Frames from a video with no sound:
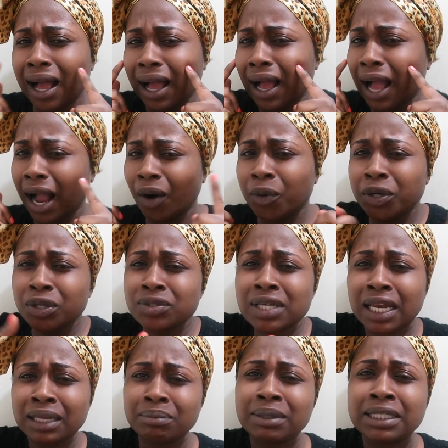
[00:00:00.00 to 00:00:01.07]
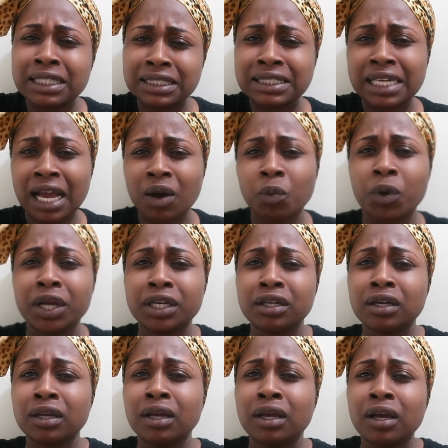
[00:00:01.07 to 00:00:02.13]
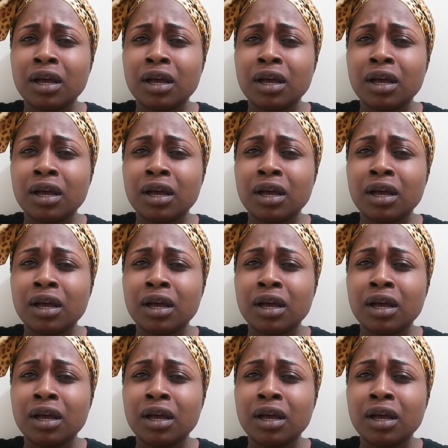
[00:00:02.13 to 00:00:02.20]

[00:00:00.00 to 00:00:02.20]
how are you telling me this now when